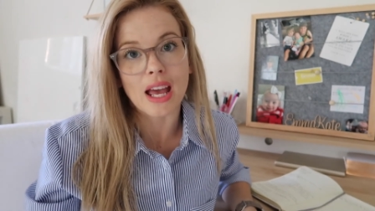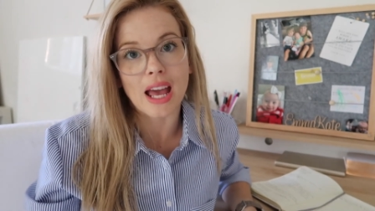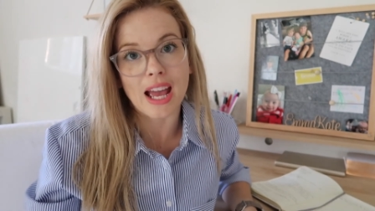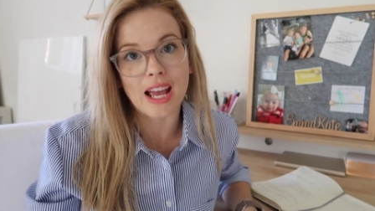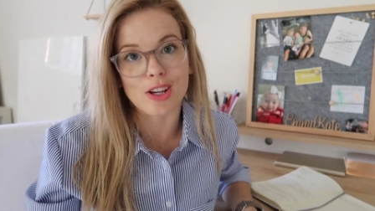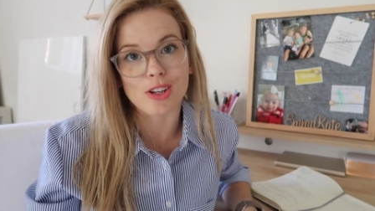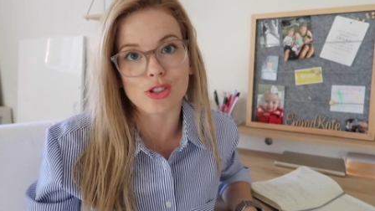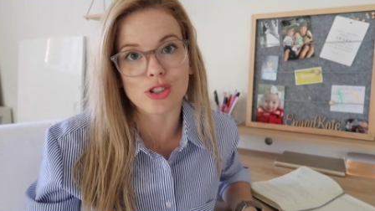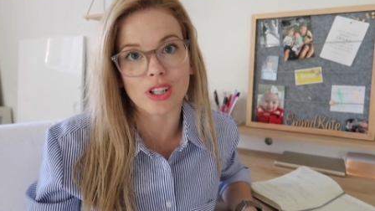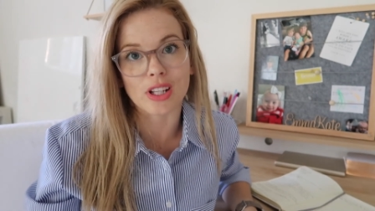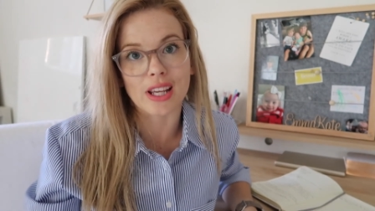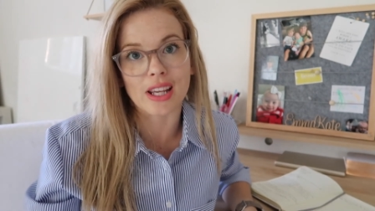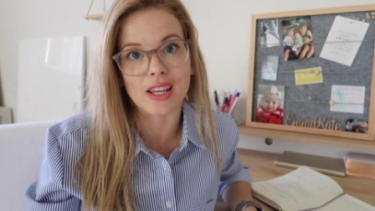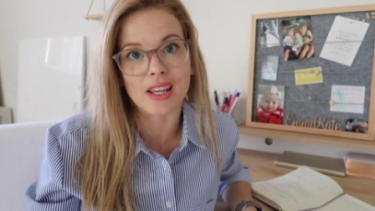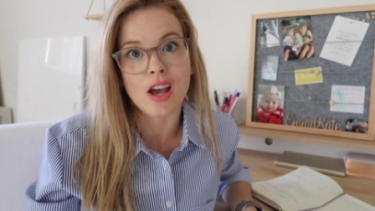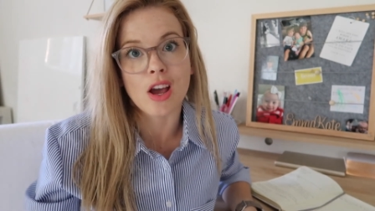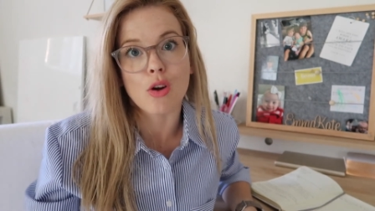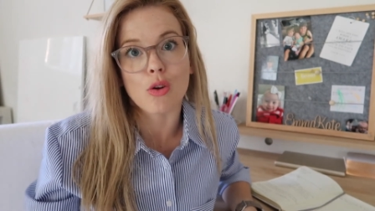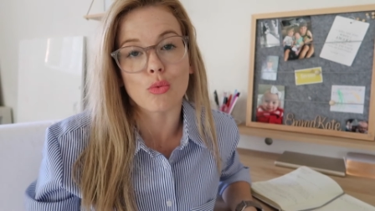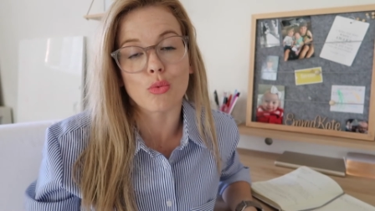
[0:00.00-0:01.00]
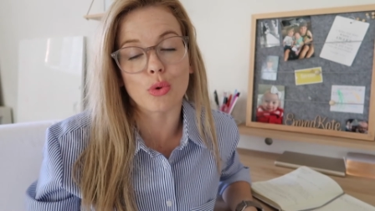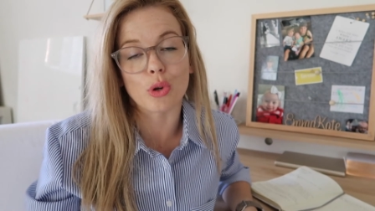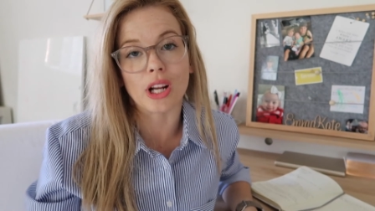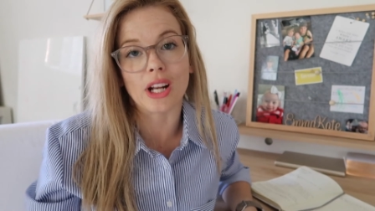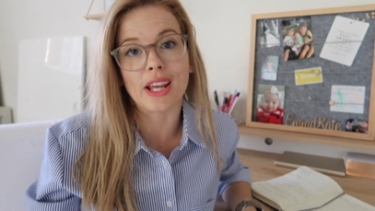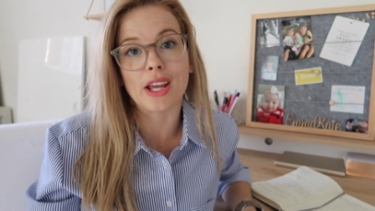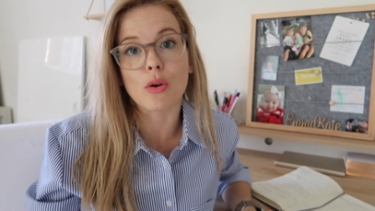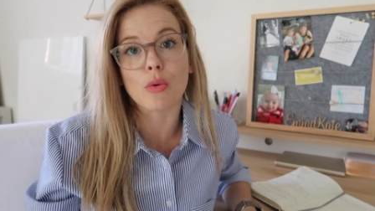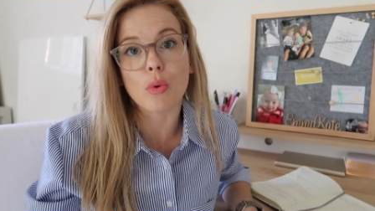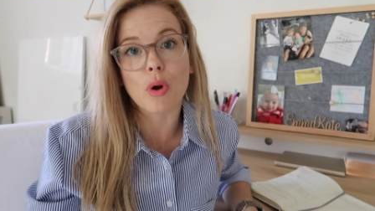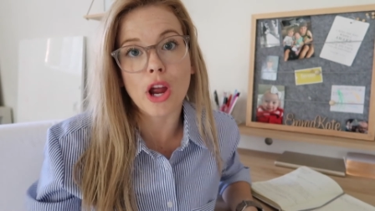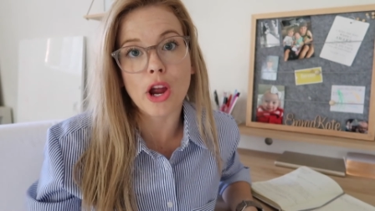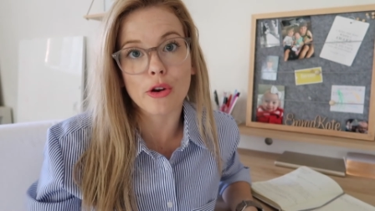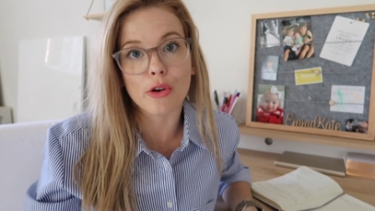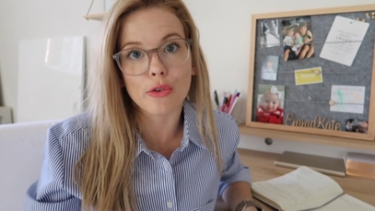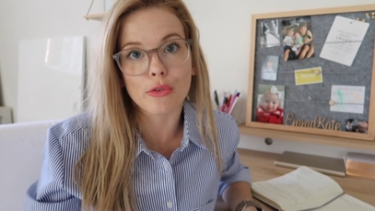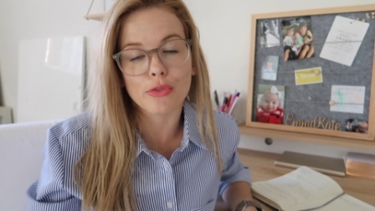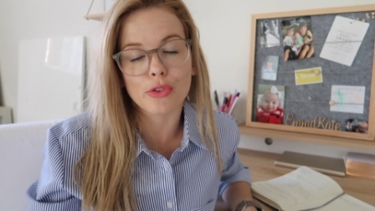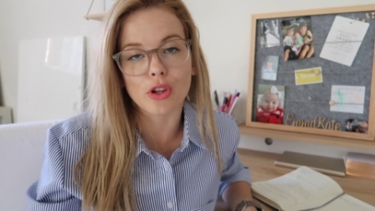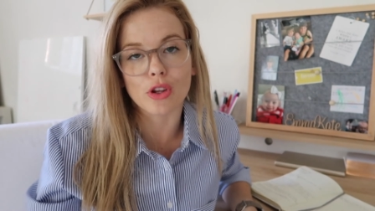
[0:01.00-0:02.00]
actually really
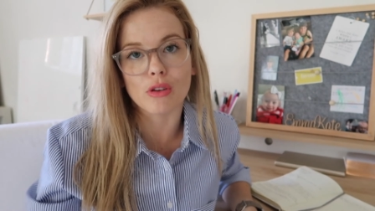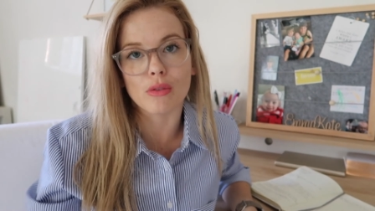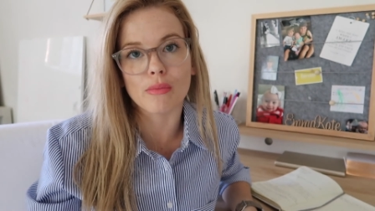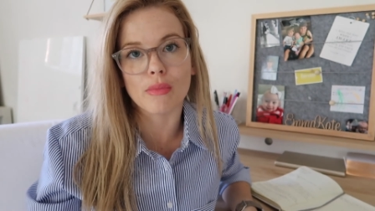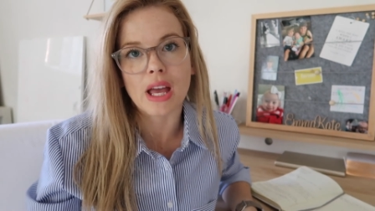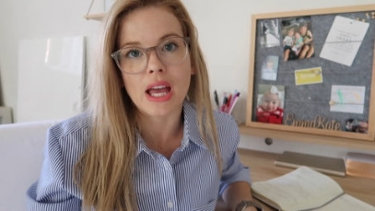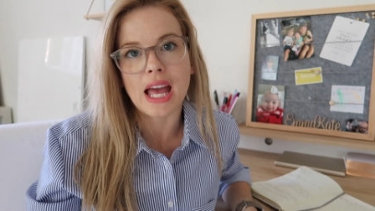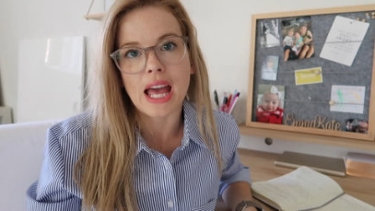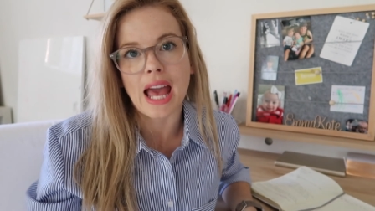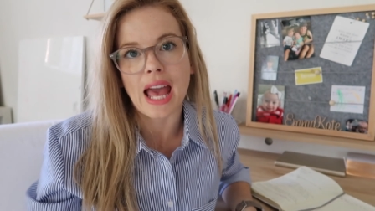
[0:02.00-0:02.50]
aware of them